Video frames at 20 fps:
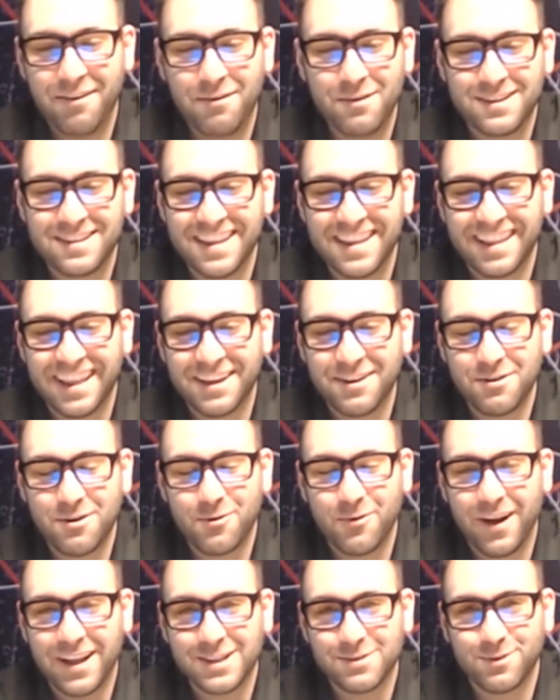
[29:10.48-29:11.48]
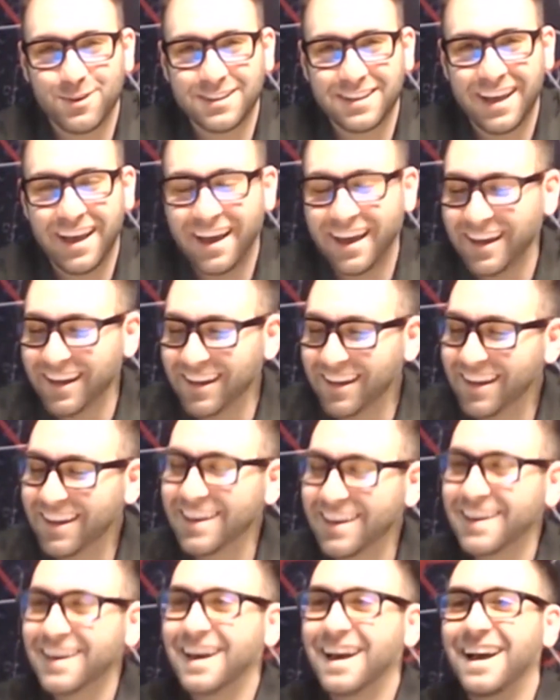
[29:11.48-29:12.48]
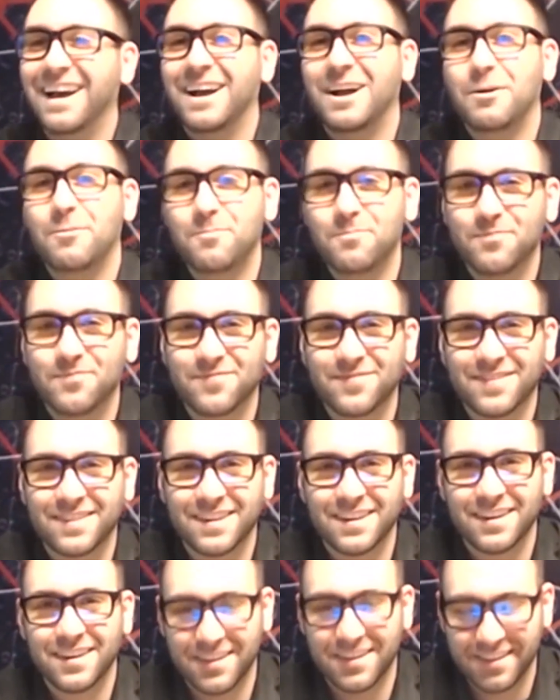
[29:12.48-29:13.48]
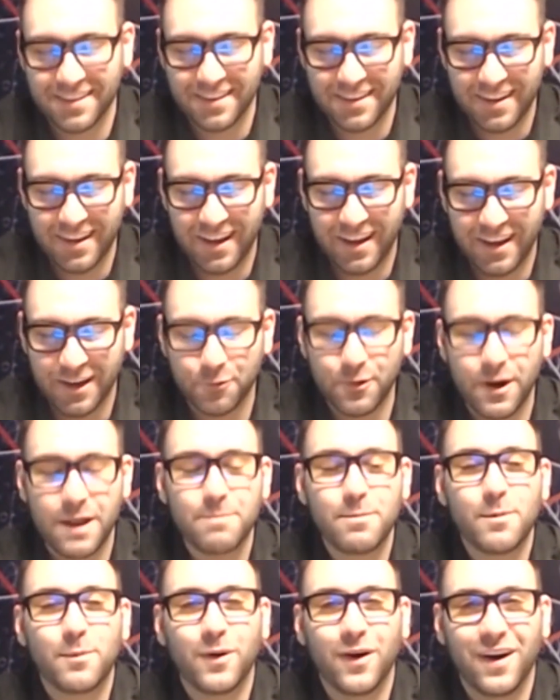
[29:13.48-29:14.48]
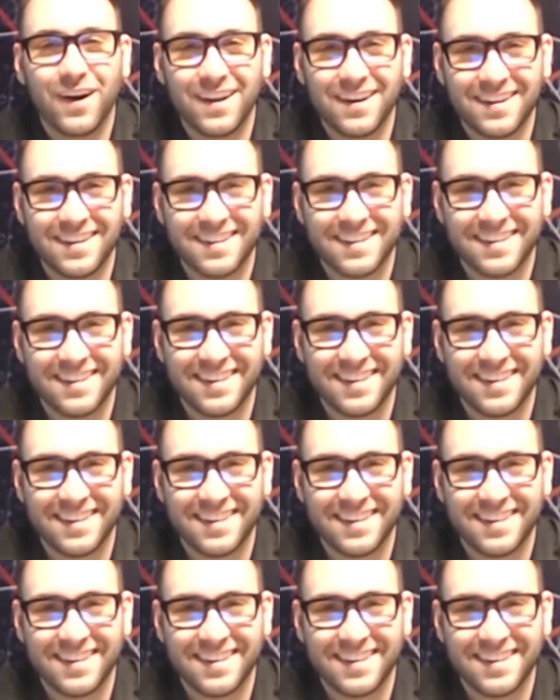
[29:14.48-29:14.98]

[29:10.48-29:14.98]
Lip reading: I would think that you're a Wayne's World guy. Grey Poupon.